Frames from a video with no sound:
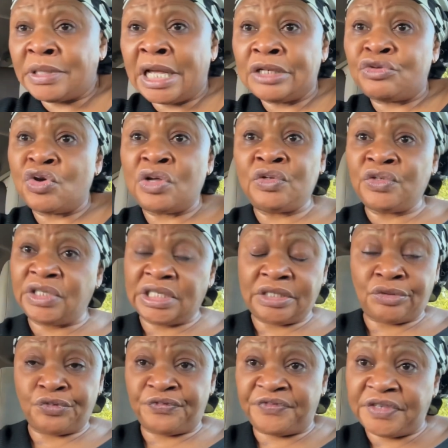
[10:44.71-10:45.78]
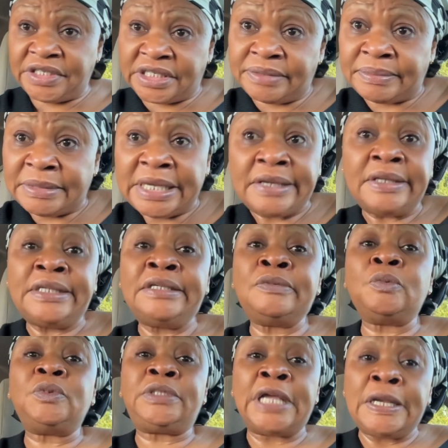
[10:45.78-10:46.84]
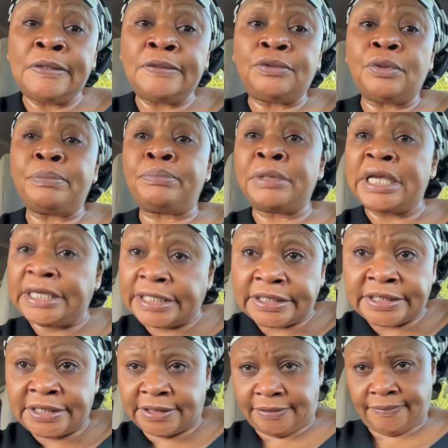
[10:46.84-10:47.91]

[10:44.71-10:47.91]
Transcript: that you're using to feed him, he will tell you to break it.